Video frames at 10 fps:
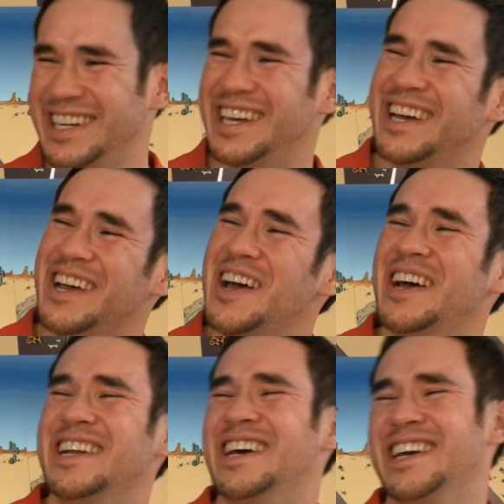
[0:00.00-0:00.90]

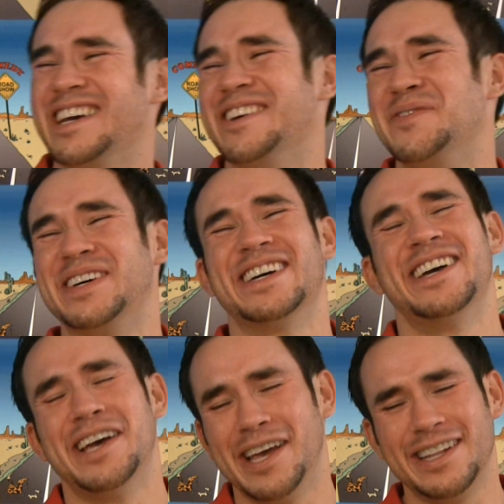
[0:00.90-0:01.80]

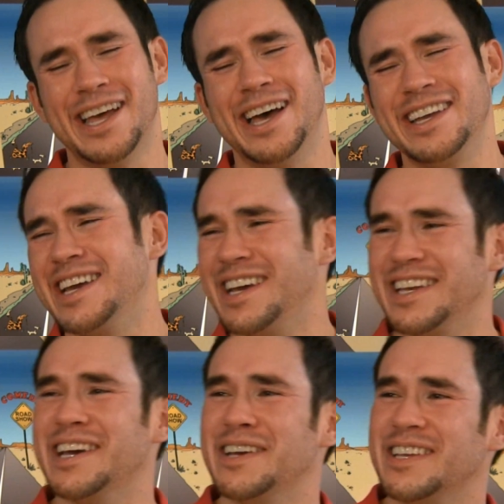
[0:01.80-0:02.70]
But nah,
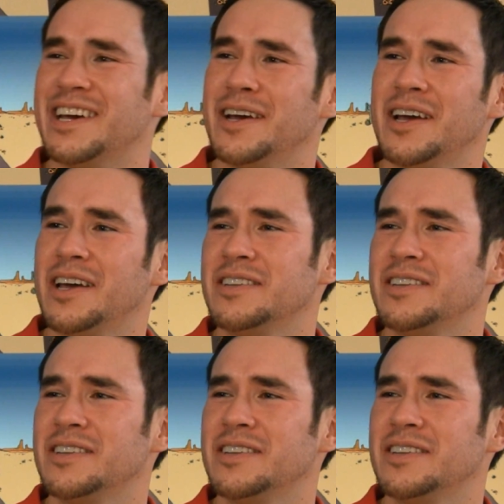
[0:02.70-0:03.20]
yeah.